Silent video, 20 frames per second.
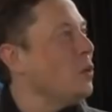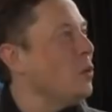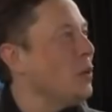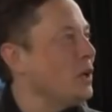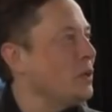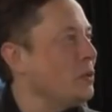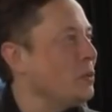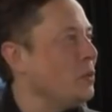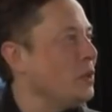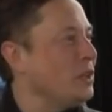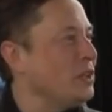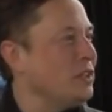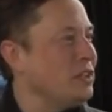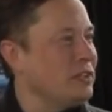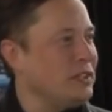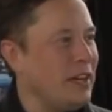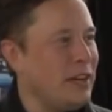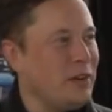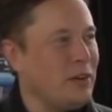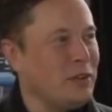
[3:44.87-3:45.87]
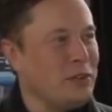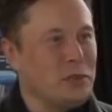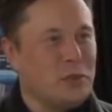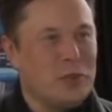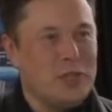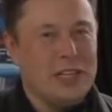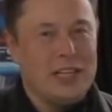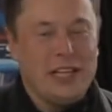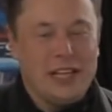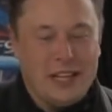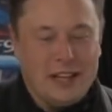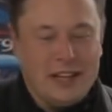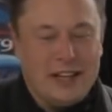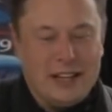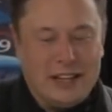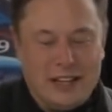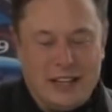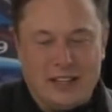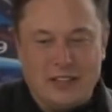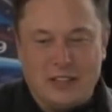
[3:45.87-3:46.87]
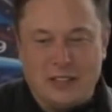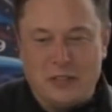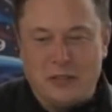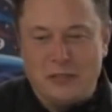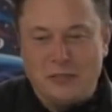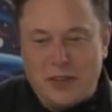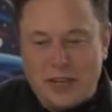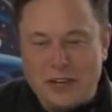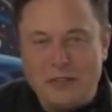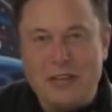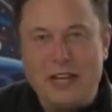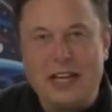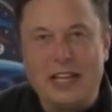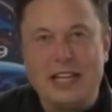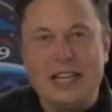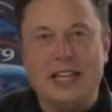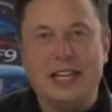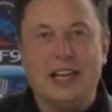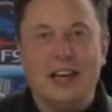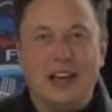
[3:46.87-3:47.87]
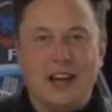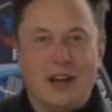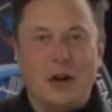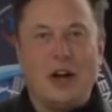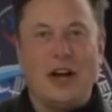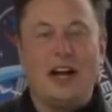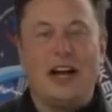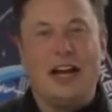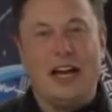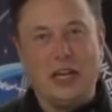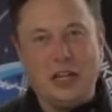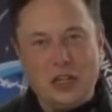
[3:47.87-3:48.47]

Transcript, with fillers: What this heralds really is fundamentally a